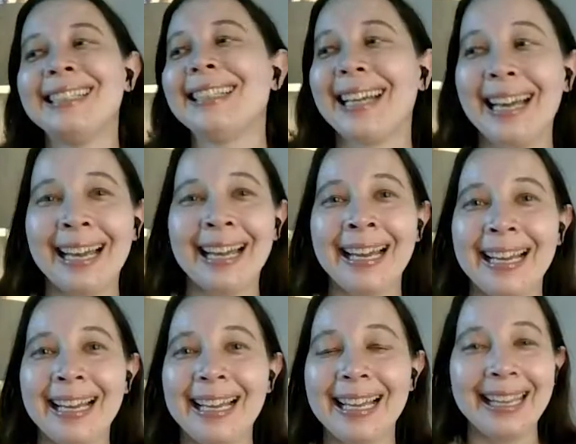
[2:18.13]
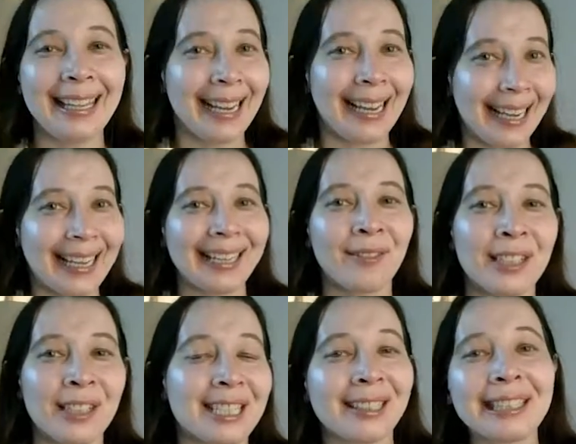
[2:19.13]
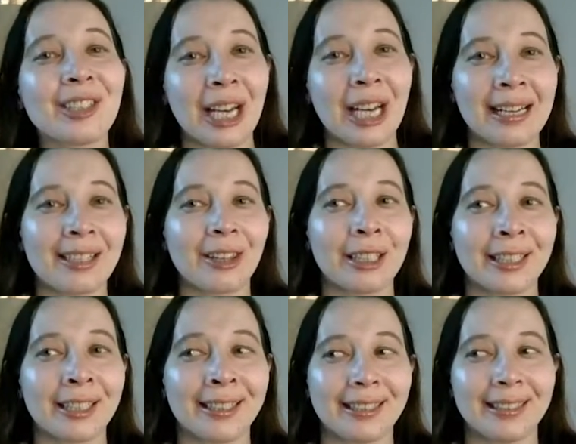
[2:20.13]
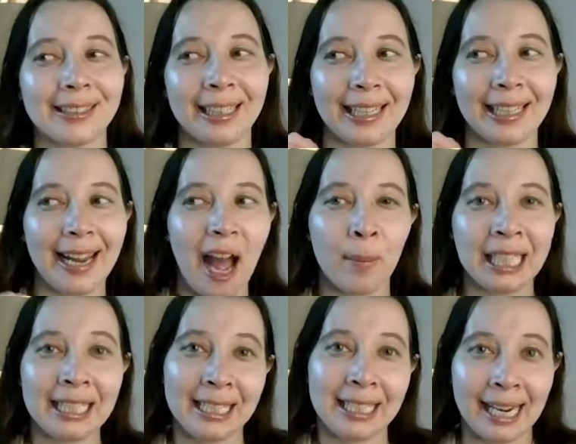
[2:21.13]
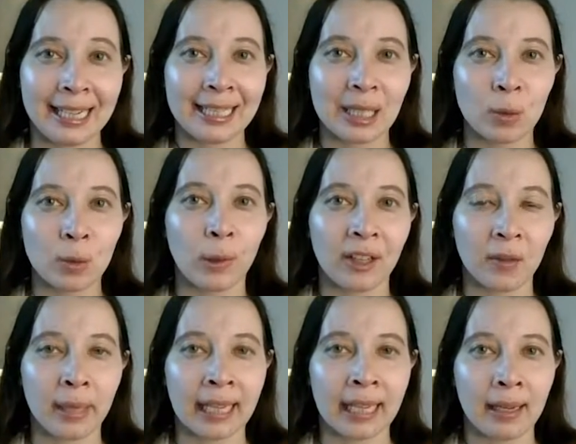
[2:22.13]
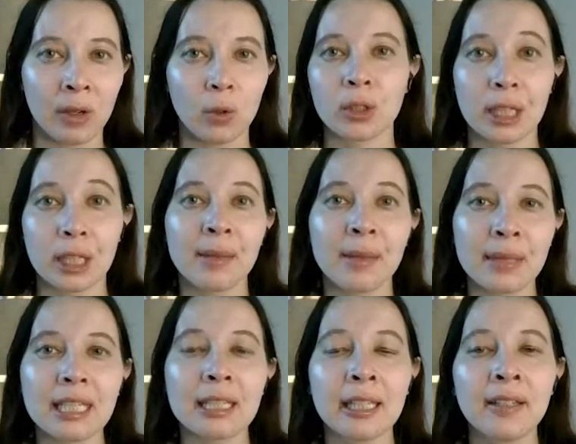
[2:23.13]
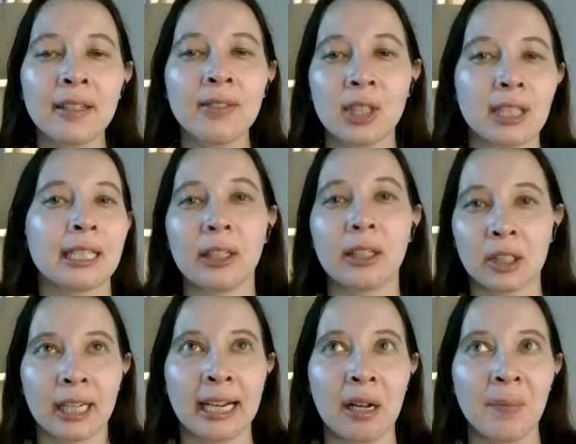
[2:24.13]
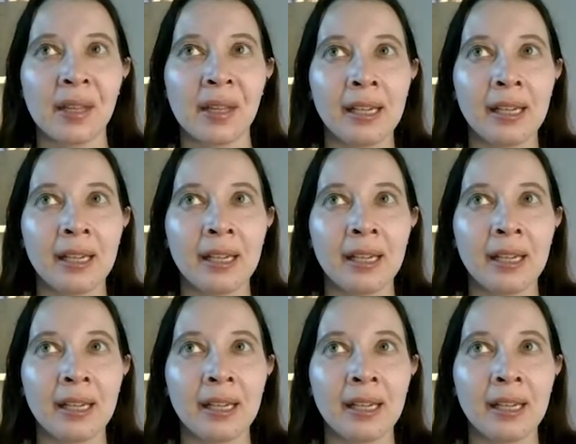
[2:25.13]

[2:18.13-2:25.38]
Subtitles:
Yeah, I recently checked how many days one of my older Sims has lived. She's an elder now.